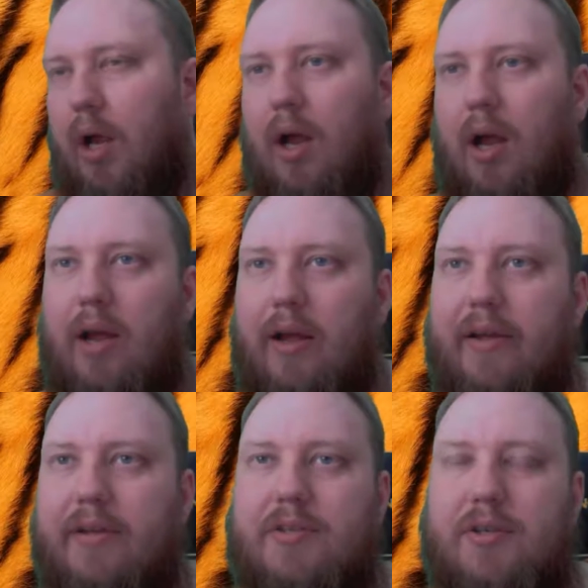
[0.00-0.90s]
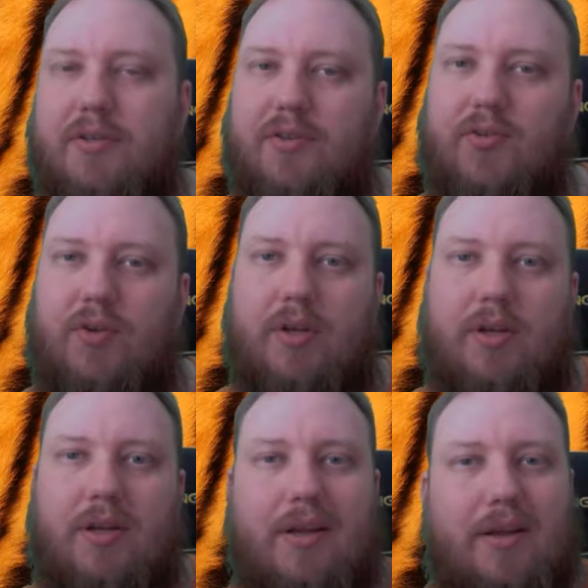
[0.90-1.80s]
It's just,
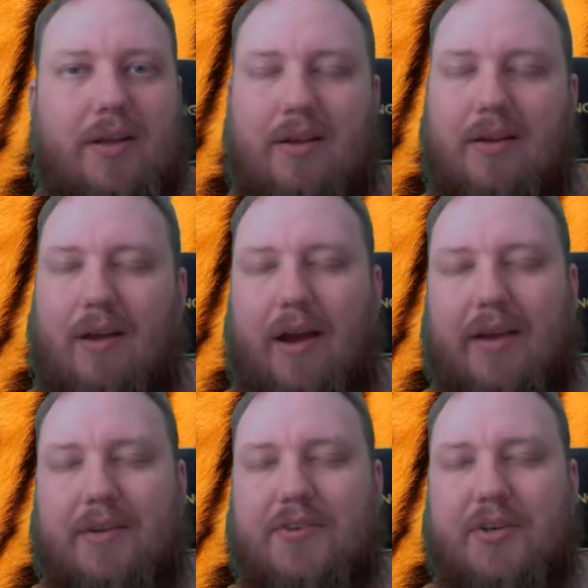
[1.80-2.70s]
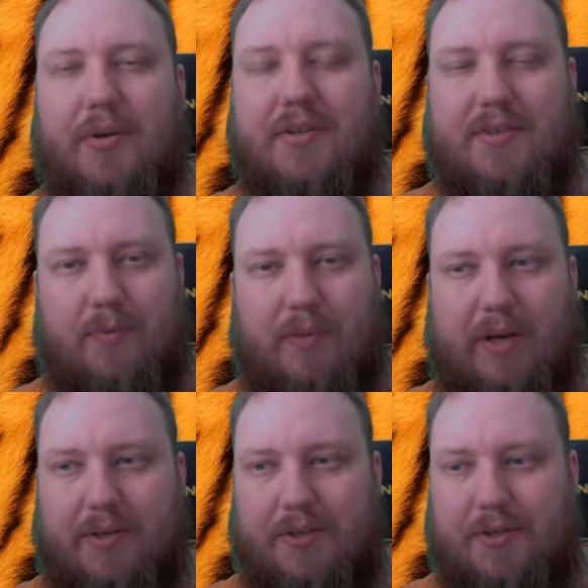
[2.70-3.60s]
I enjoy it so
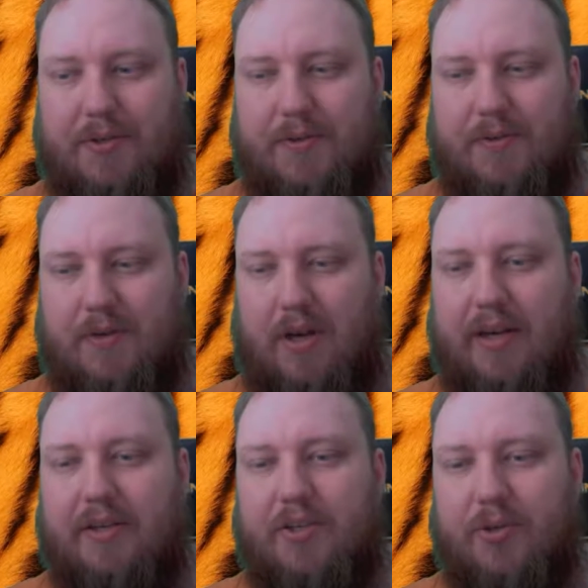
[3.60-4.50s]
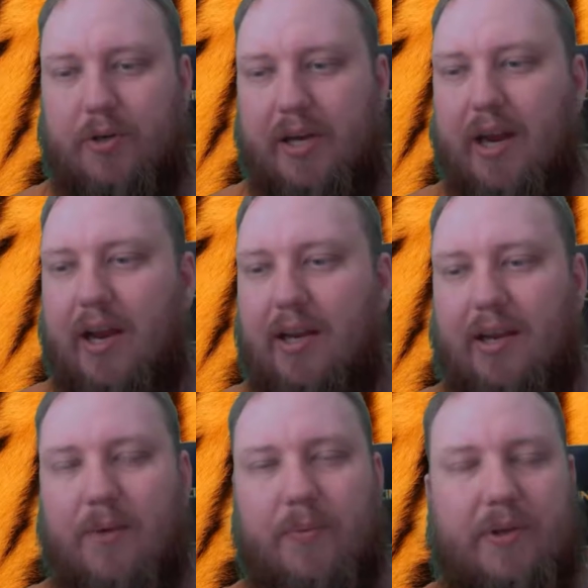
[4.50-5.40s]
much. I enjoy
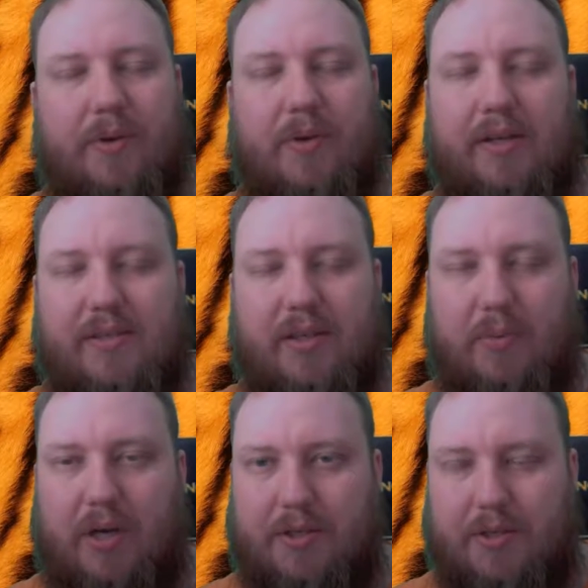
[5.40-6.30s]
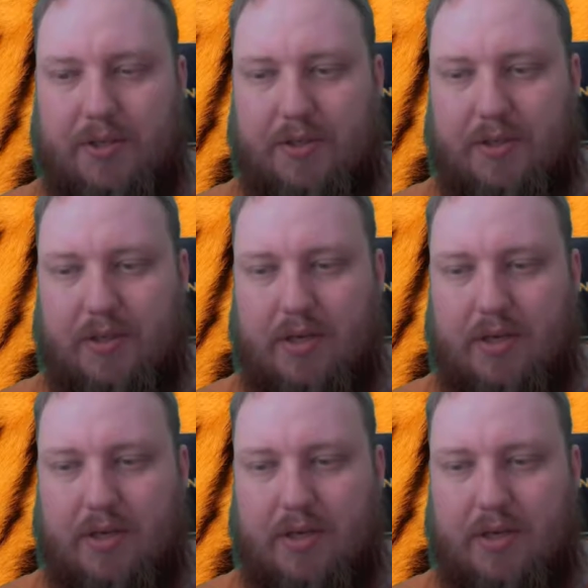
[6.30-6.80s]
hanging out with you guys so much.